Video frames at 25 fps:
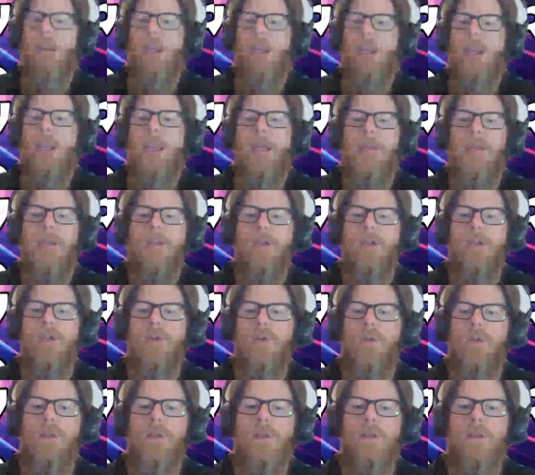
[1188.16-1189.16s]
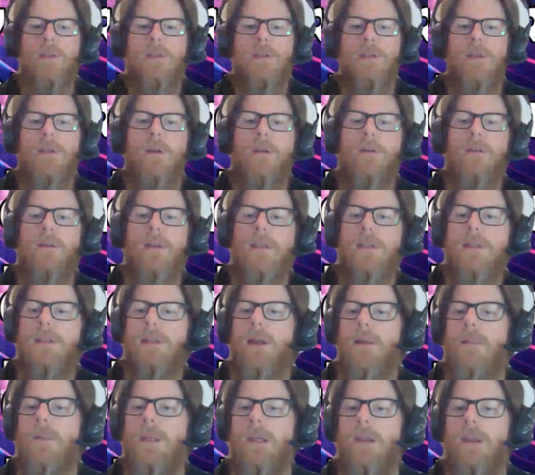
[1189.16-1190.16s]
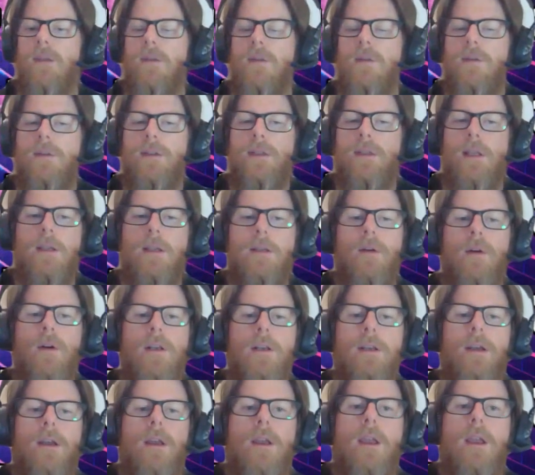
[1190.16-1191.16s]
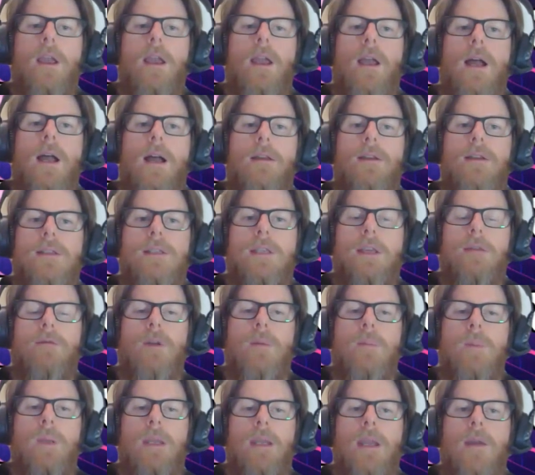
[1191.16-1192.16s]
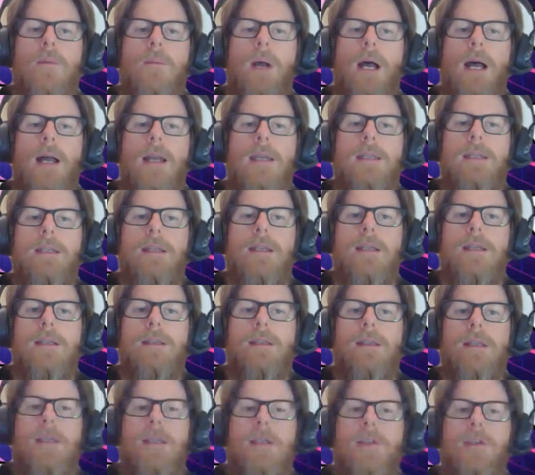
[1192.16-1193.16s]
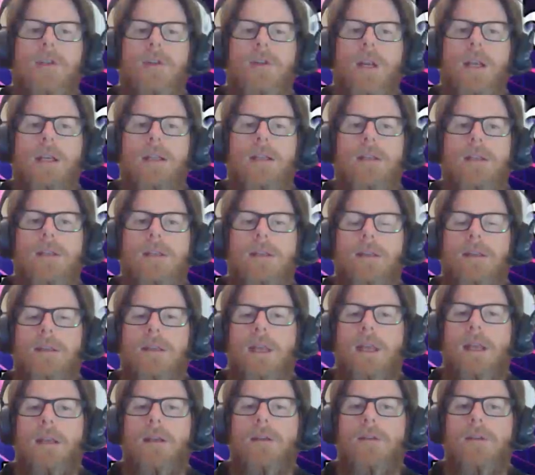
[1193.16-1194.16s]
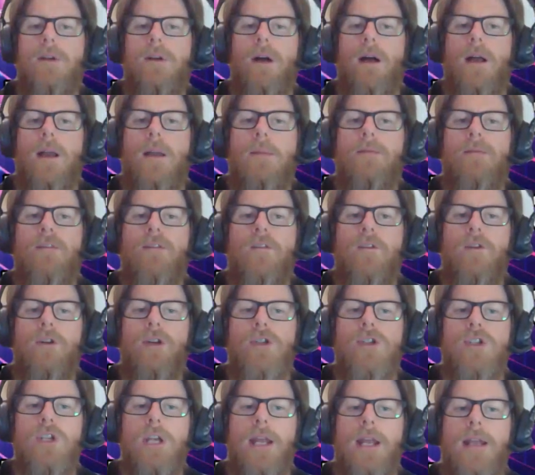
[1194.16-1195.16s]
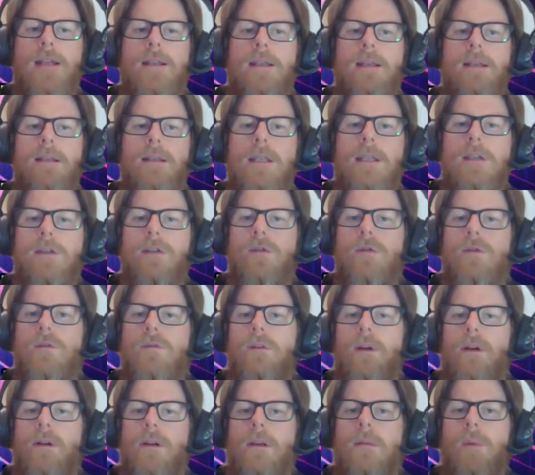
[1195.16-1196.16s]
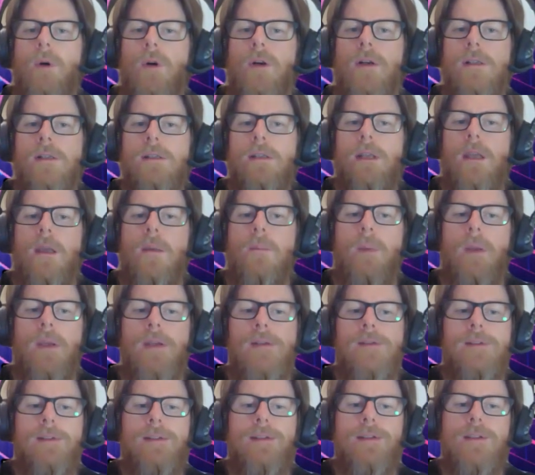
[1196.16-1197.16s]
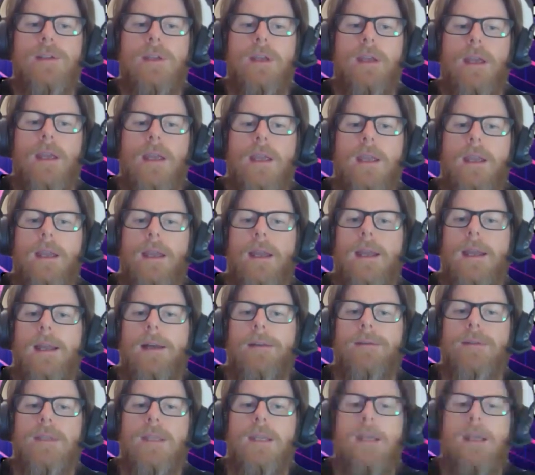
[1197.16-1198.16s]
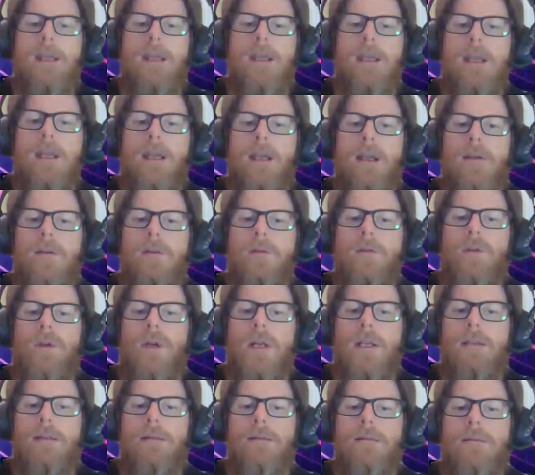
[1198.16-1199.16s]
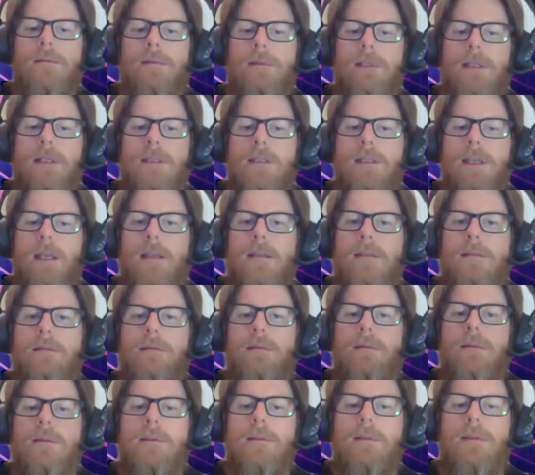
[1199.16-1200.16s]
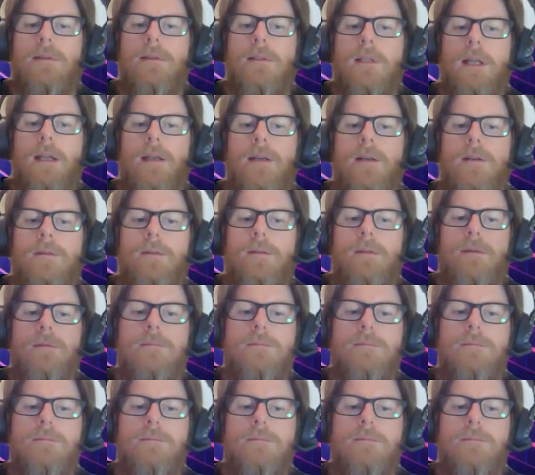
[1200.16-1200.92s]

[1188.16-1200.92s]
and you can join us this coming Thursday night, 7 p.m. AEST, Australian Eastern Standard Time, for a chat. Get your very biased opinions out there. All right, that's it. Later.